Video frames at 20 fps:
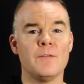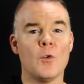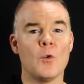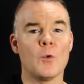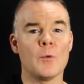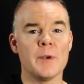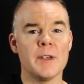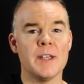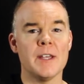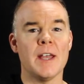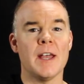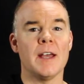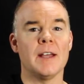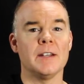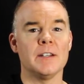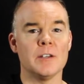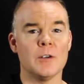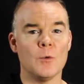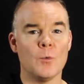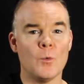four E
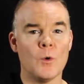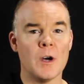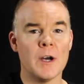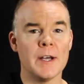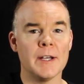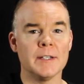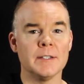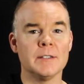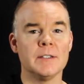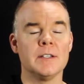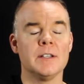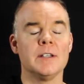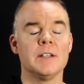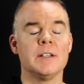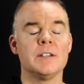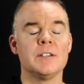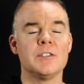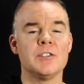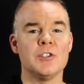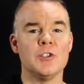and a,
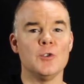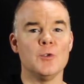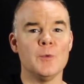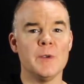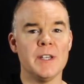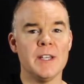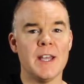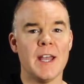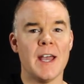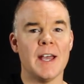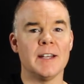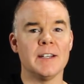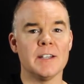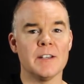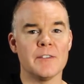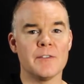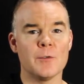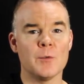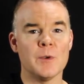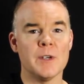one, two E and
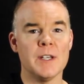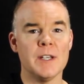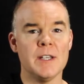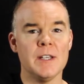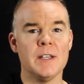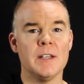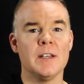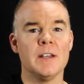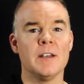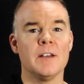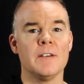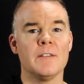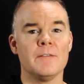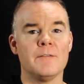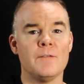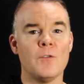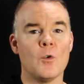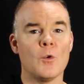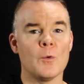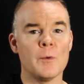a, three,
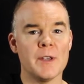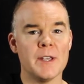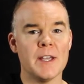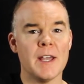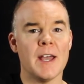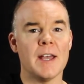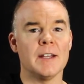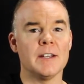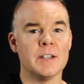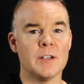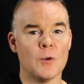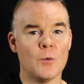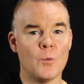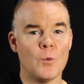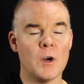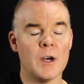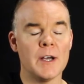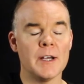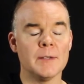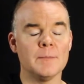four E and a,
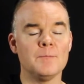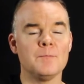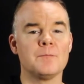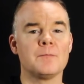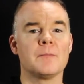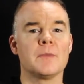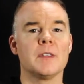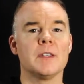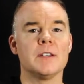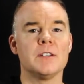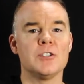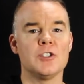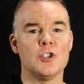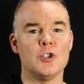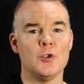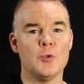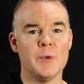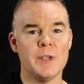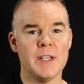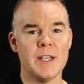one, two
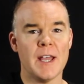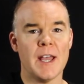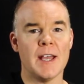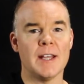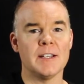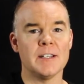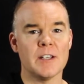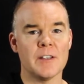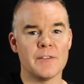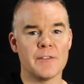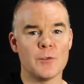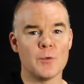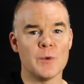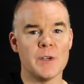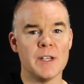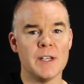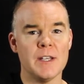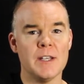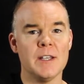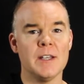E and a,
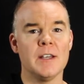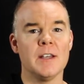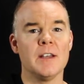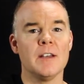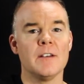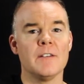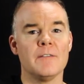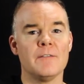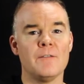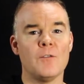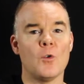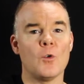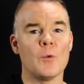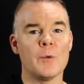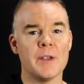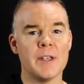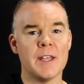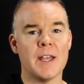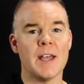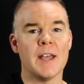three, four
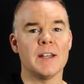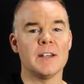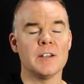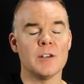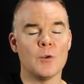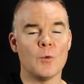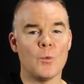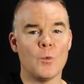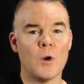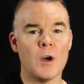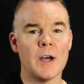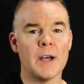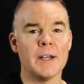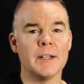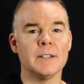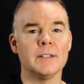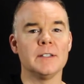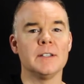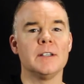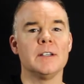E and a,
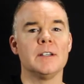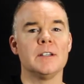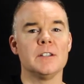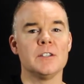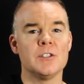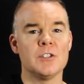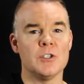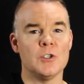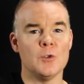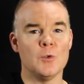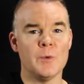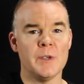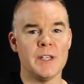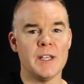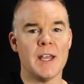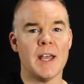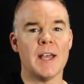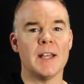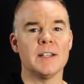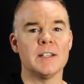one, two
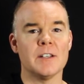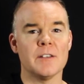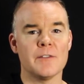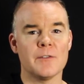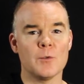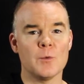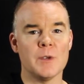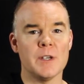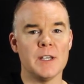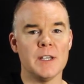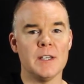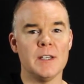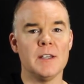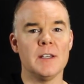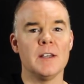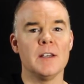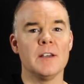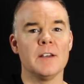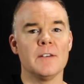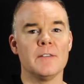E and a, three,
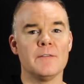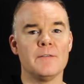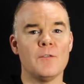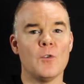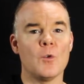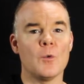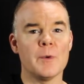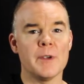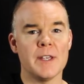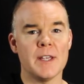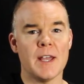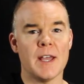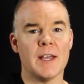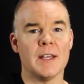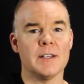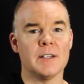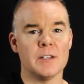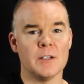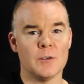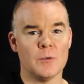four E
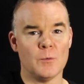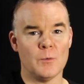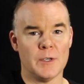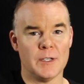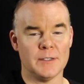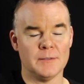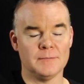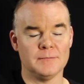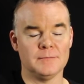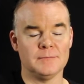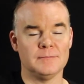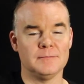and a, one.